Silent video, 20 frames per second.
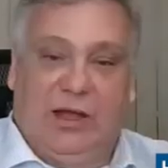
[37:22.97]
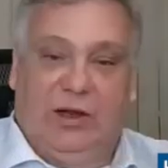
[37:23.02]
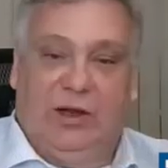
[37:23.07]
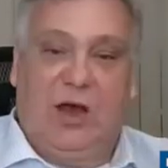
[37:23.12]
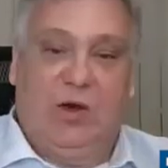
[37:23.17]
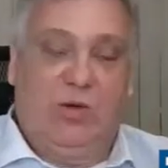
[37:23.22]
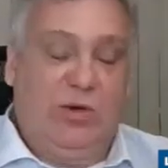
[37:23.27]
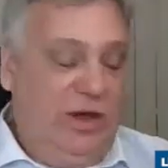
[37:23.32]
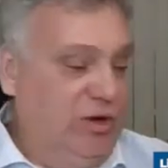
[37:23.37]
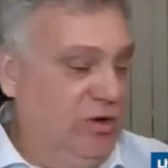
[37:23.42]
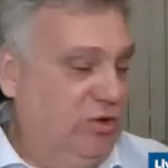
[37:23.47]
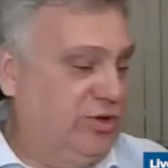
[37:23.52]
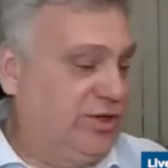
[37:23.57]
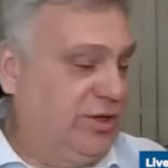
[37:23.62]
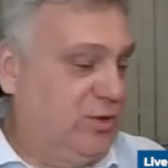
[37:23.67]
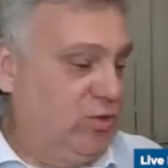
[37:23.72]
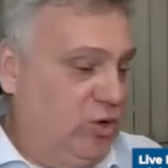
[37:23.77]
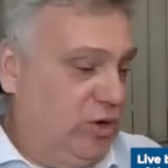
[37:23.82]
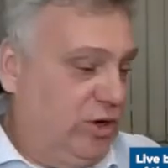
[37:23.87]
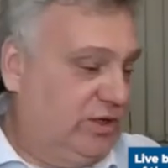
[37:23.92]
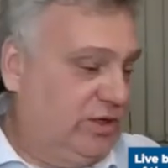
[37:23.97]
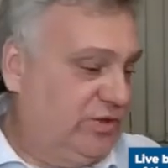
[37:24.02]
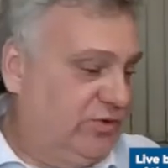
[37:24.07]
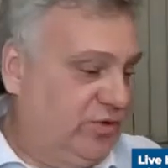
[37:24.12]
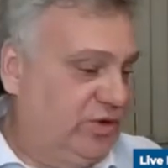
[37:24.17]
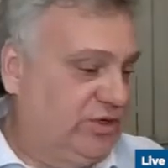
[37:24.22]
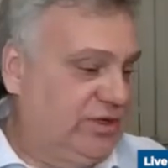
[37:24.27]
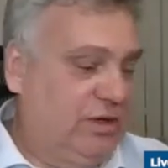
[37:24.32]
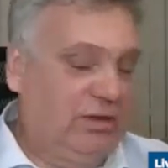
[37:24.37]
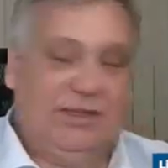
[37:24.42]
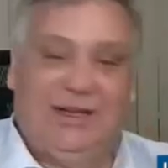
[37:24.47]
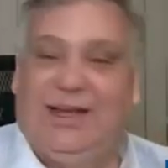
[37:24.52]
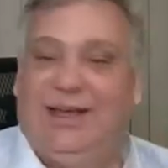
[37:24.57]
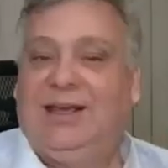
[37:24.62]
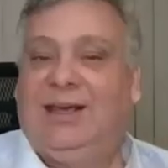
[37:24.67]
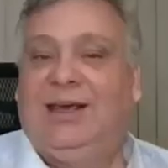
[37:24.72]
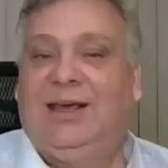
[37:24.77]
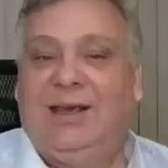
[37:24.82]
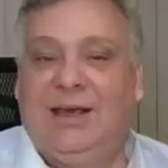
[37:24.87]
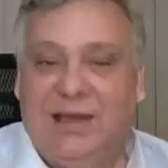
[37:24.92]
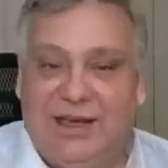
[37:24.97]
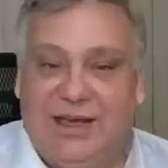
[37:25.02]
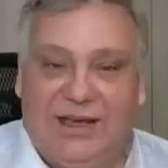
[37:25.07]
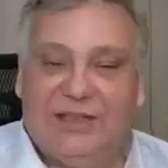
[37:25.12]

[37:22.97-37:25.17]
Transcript: Now I know some words. For example, Nahim